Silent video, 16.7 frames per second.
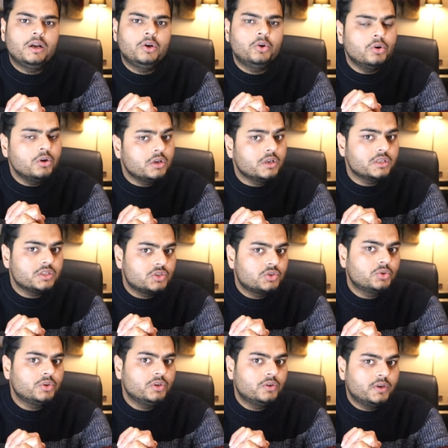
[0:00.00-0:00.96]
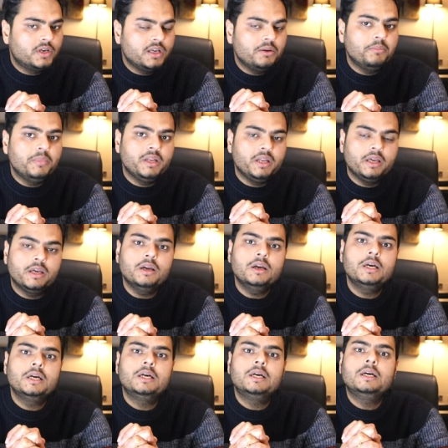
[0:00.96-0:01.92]
don't rush through your day meaning
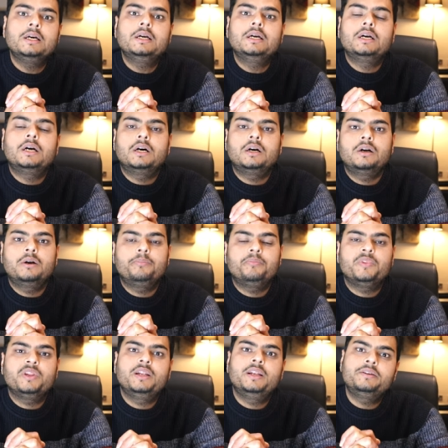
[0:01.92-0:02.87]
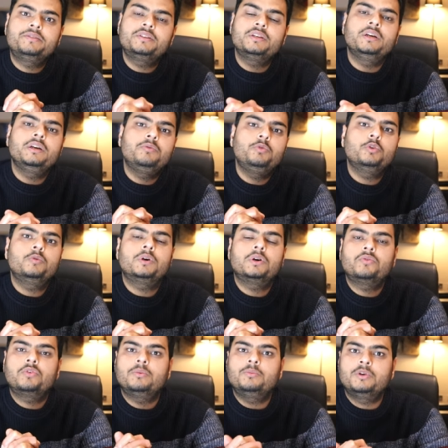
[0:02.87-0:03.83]
um, let's say if you
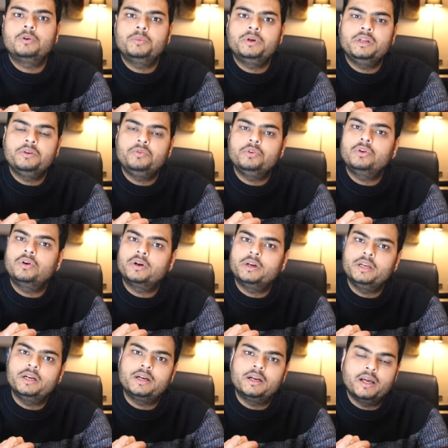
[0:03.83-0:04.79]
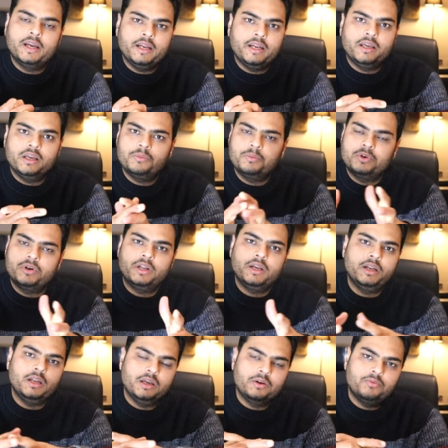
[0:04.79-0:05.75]
work from home and if you log in at 9 a.m or
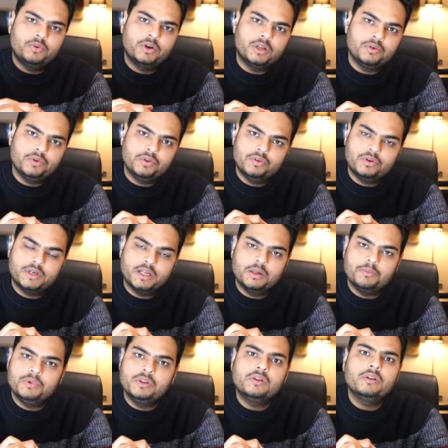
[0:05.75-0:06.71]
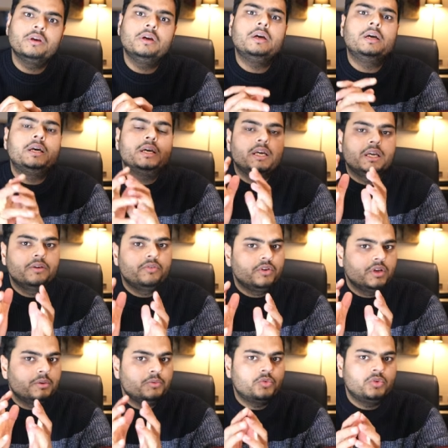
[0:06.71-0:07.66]
10 a.m whatever your time is if
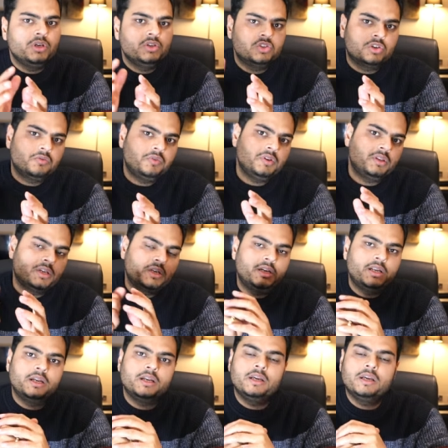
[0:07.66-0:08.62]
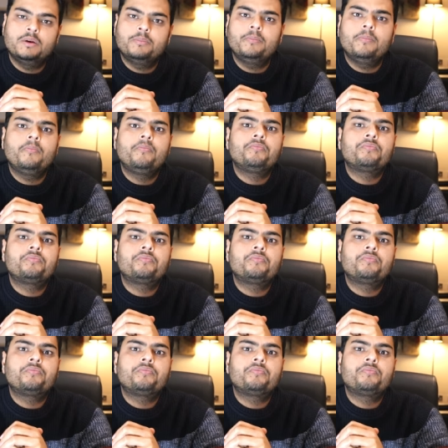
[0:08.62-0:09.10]
you have to reach office at 10 a.m